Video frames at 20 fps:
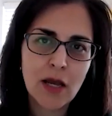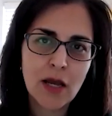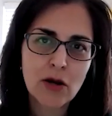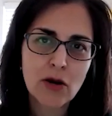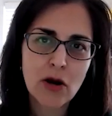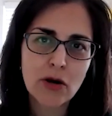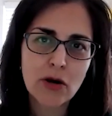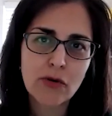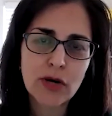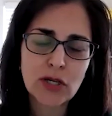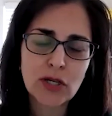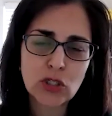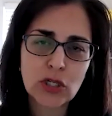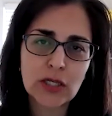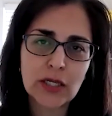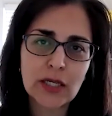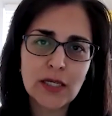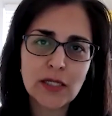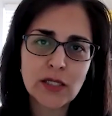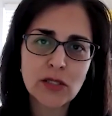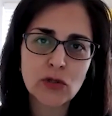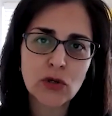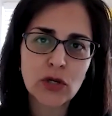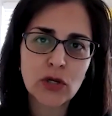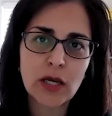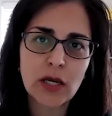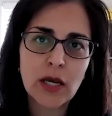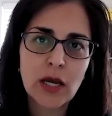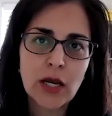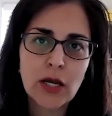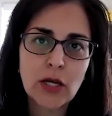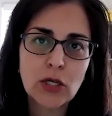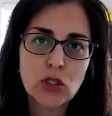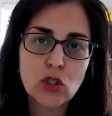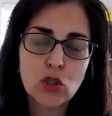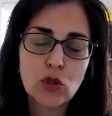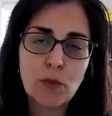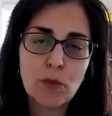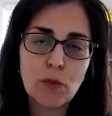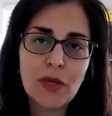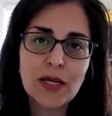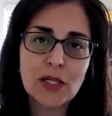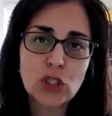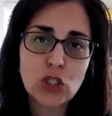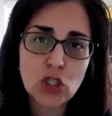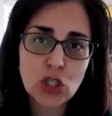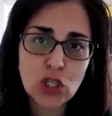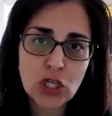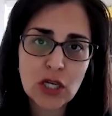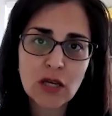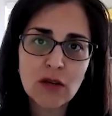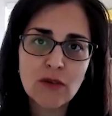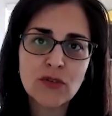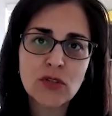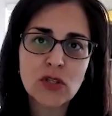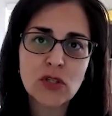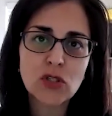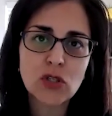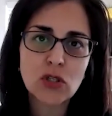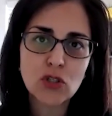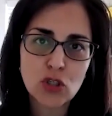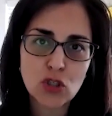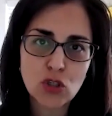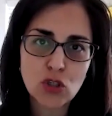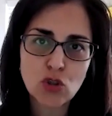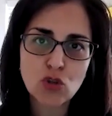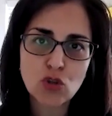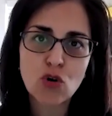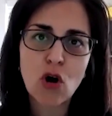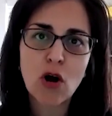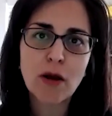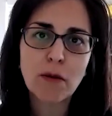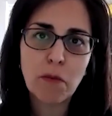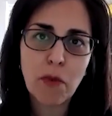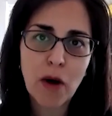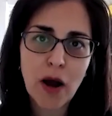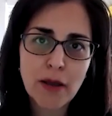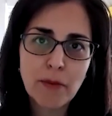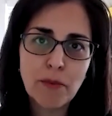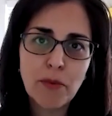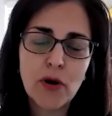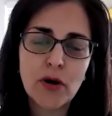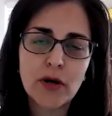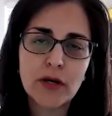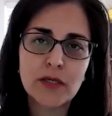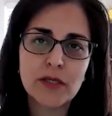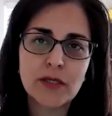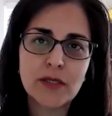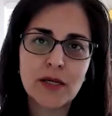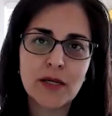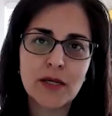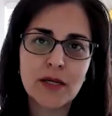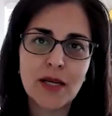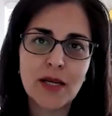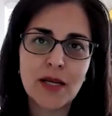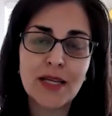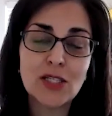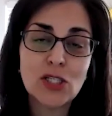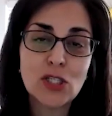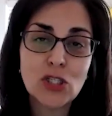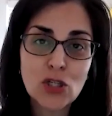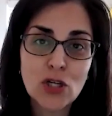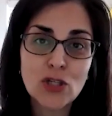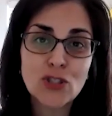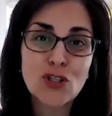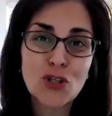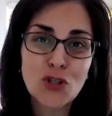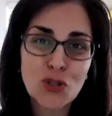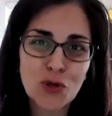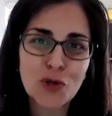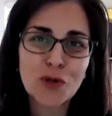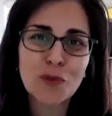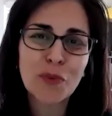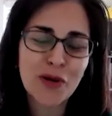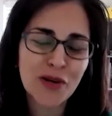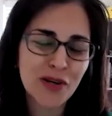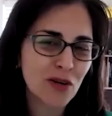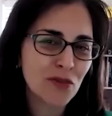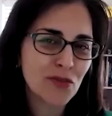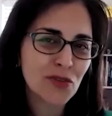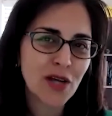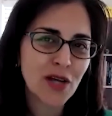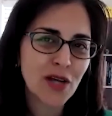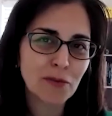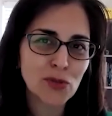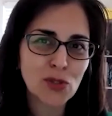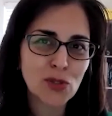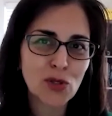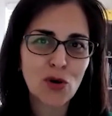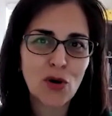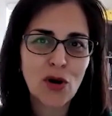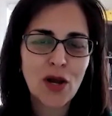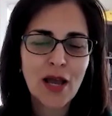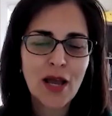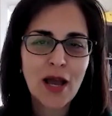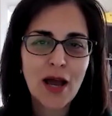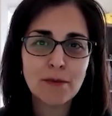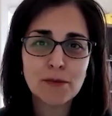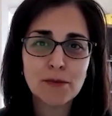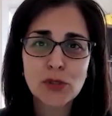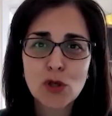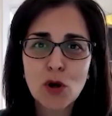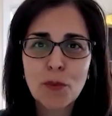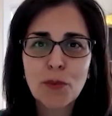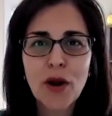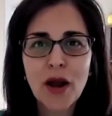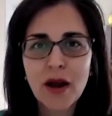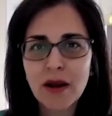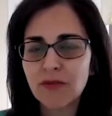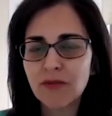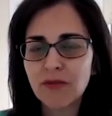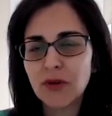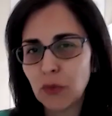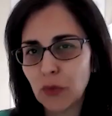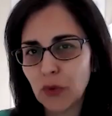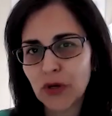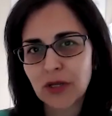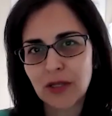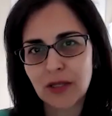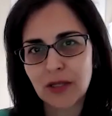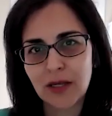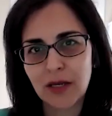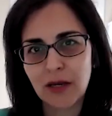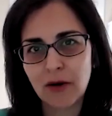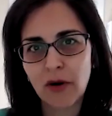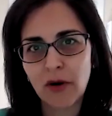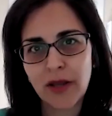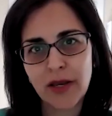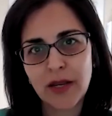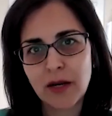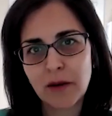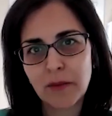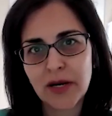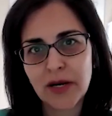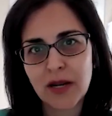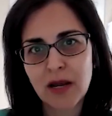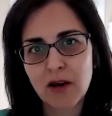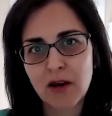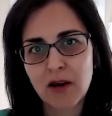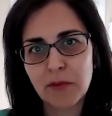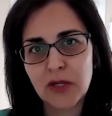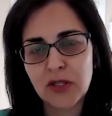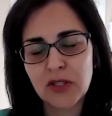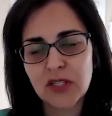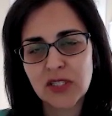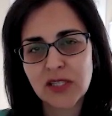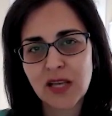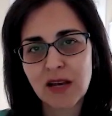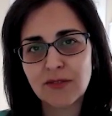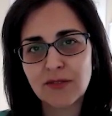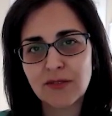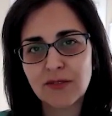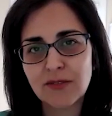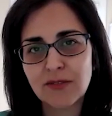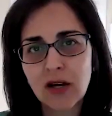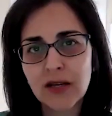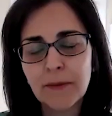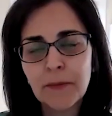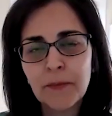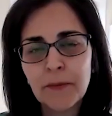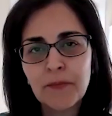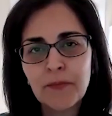Congressional history, to be achieved such a strong bipartisan in such a short period of time. So I'm so proud of the work that the Iranian American communities have done.